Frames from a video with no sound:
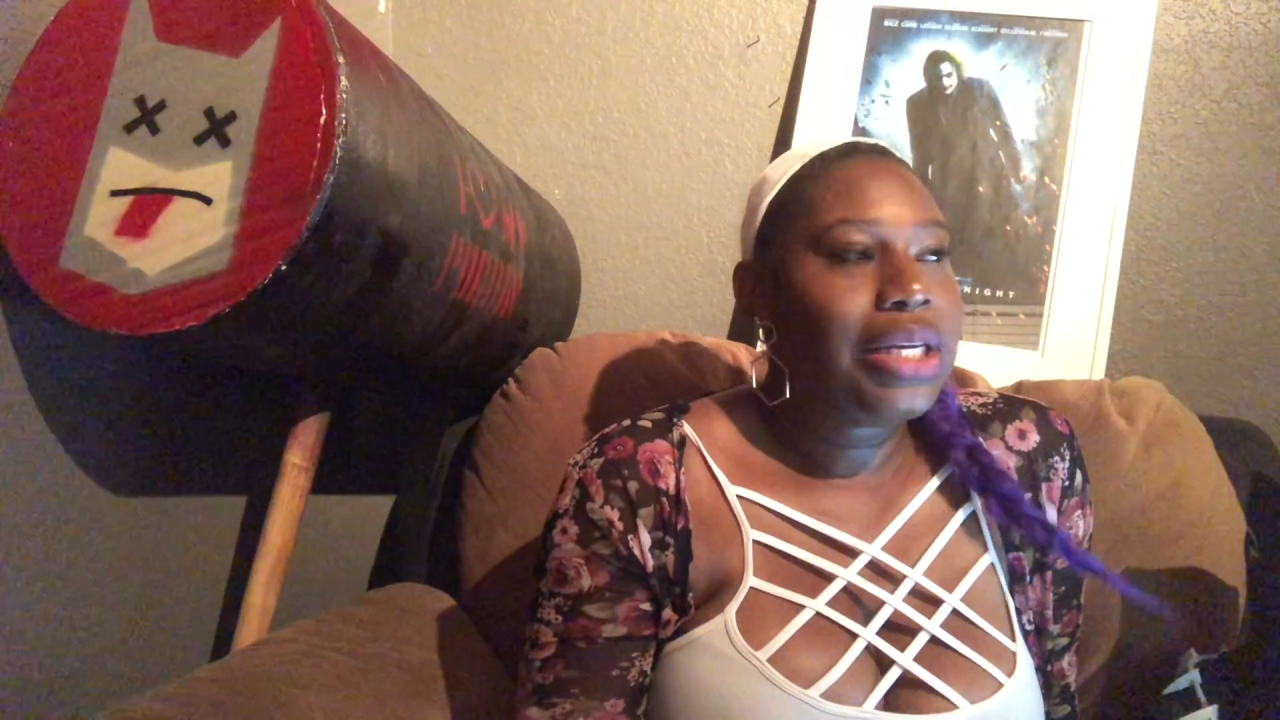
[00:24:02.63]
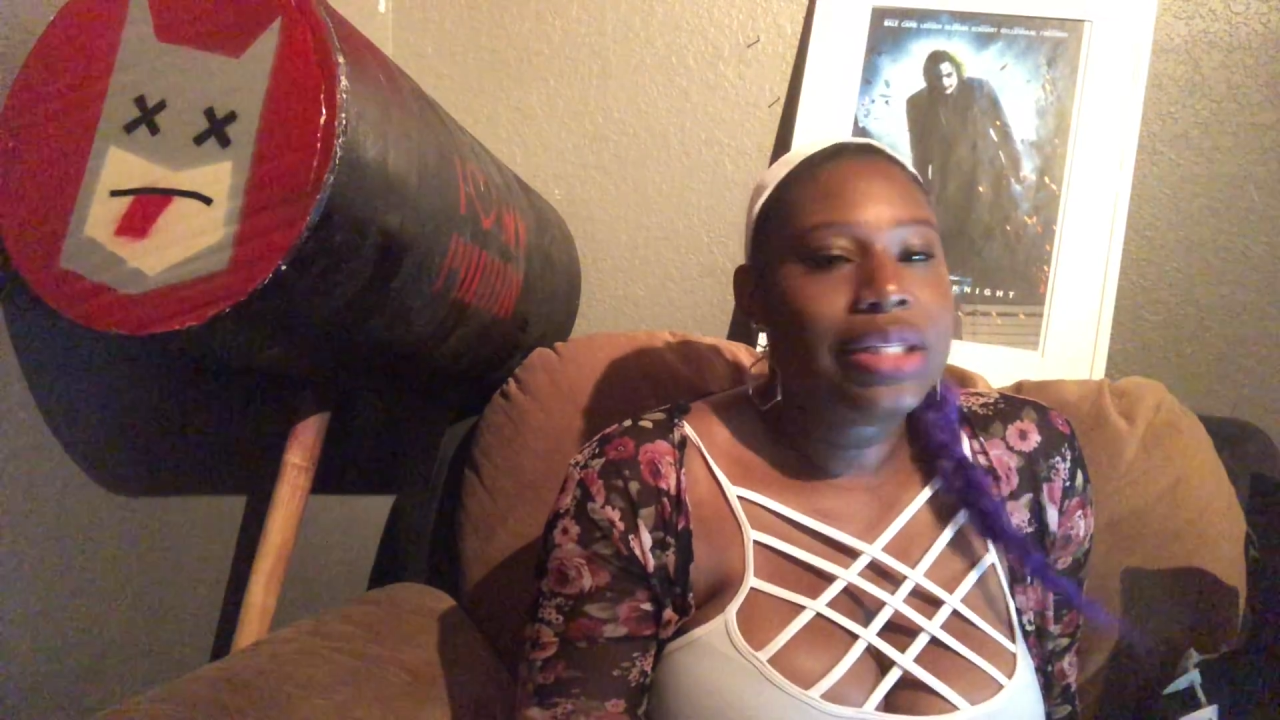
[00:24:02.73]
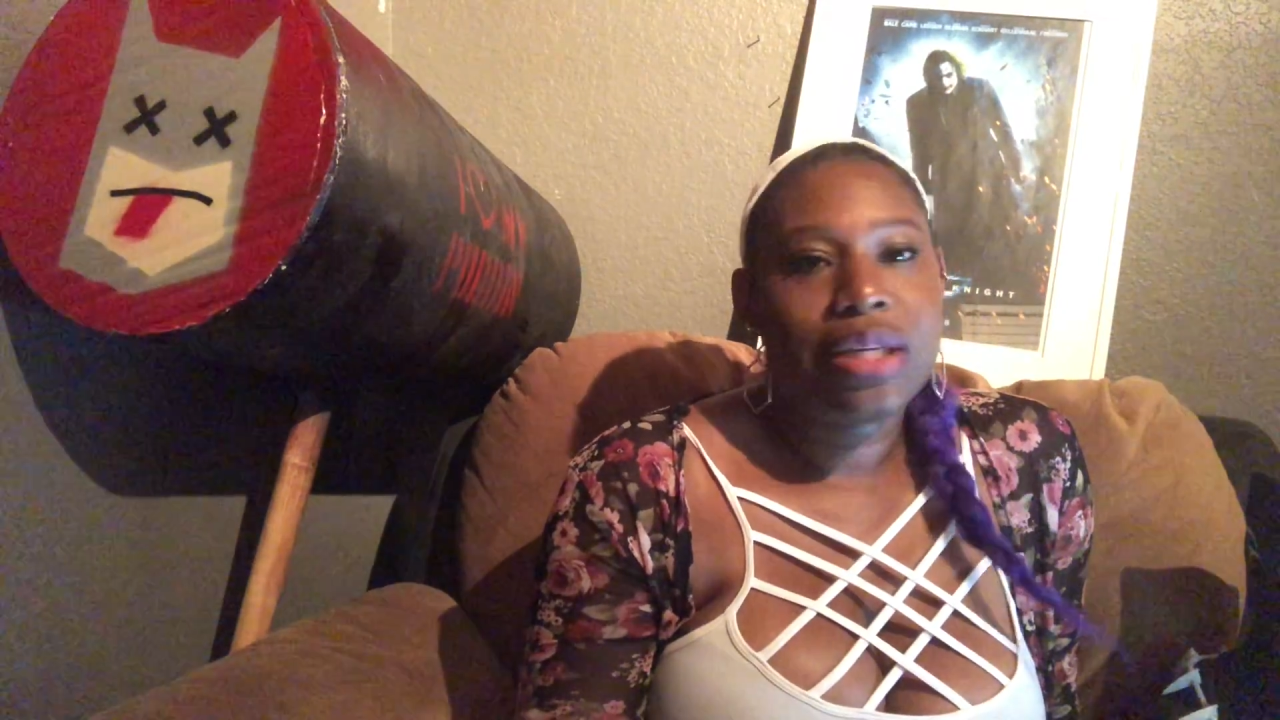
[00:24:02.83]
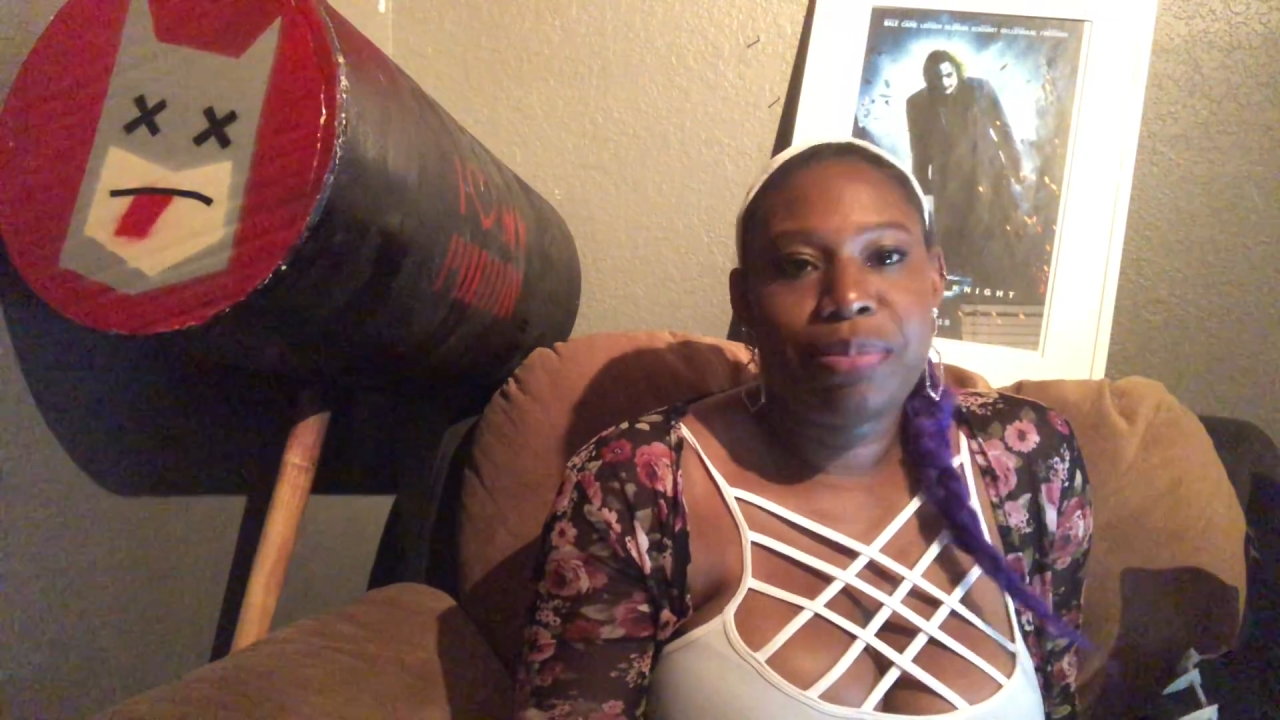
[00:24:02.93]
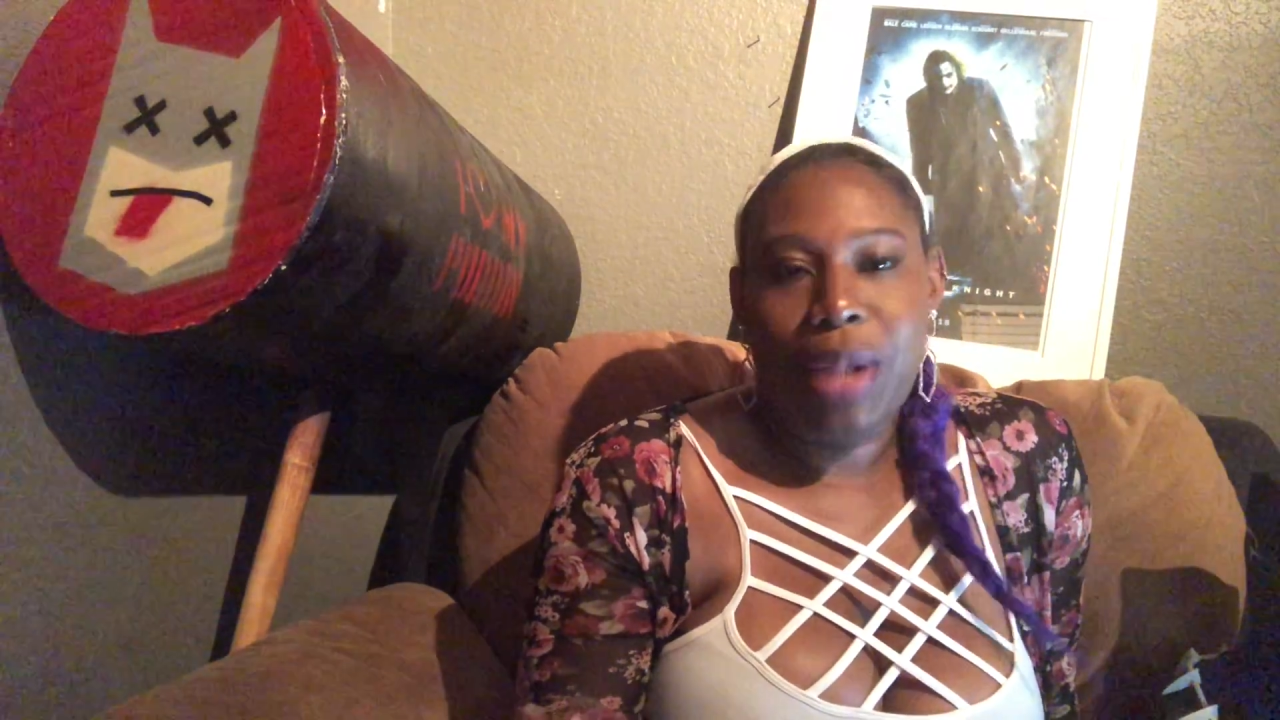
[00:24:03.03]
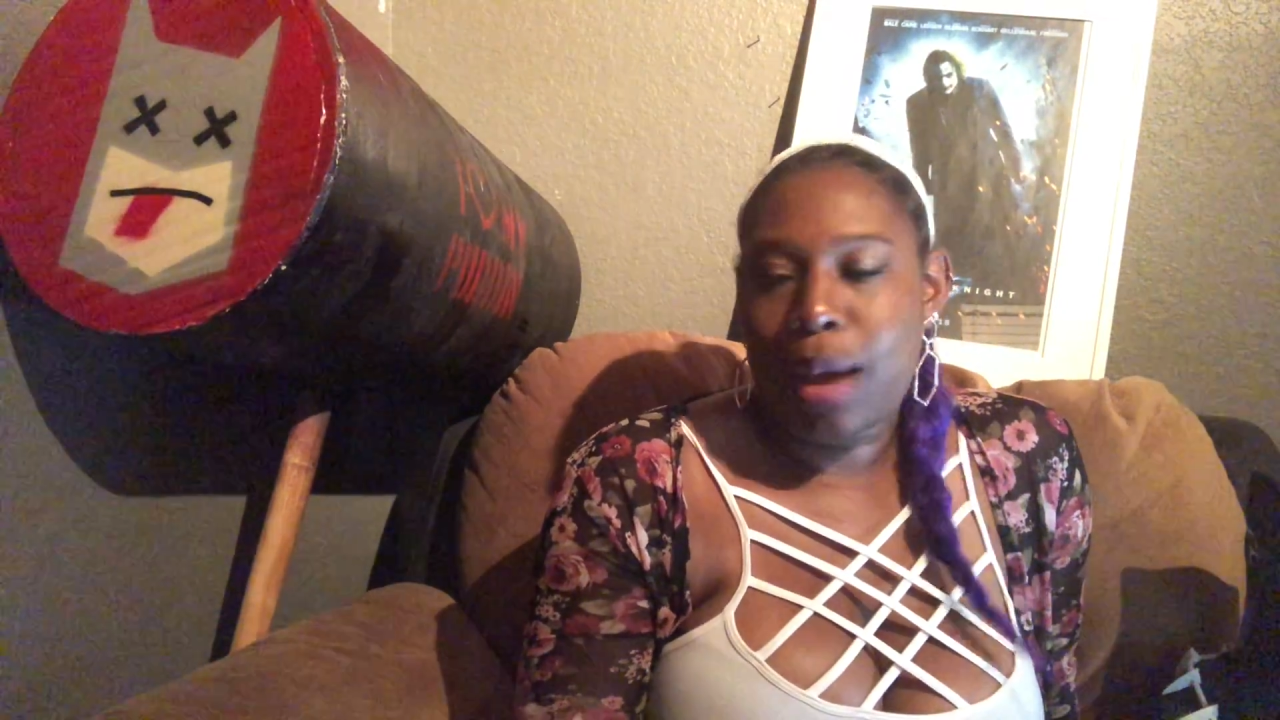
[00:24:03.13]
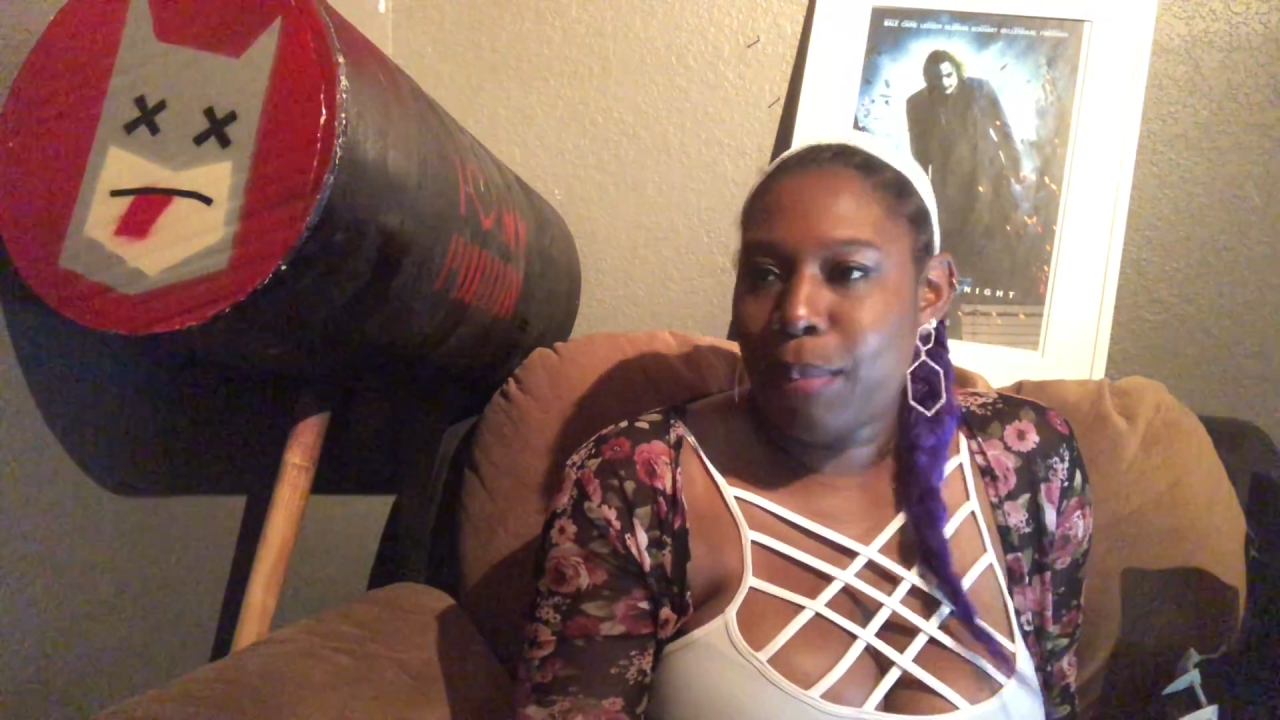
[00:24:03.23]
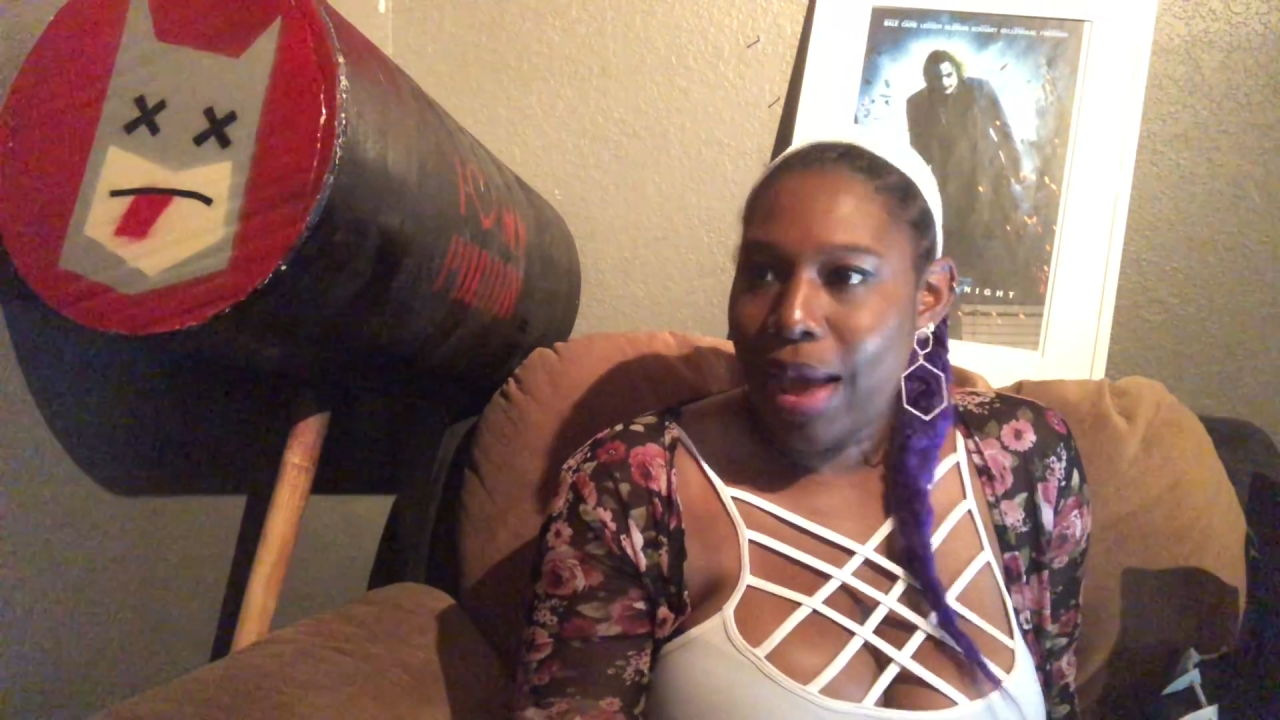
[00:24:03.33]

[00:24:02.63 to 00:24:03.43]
he did Black